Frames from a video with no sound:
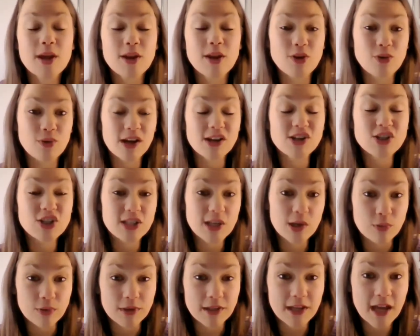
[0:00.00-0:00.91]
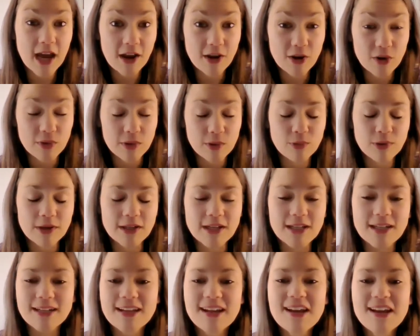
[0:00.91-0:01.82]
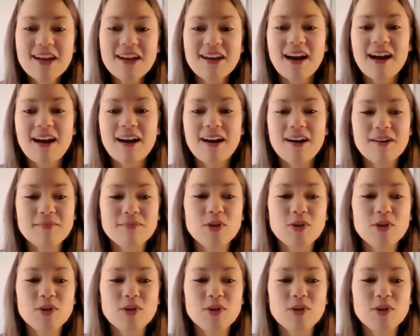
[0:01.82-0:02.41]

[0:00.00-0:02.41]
and you actually get really hungry, right?